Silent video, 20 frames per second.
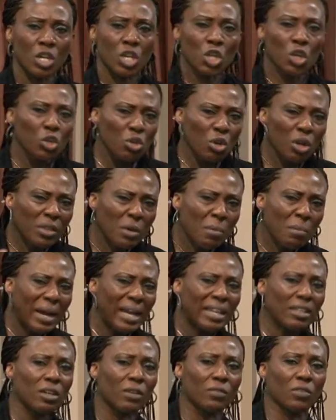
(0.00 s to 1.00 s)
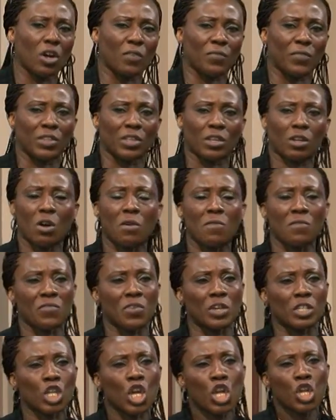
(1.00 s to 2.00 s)
You know the mind of God for the
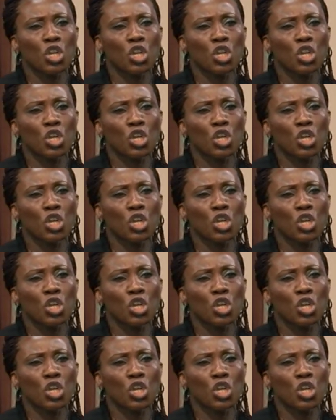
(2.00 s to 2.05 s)
conference.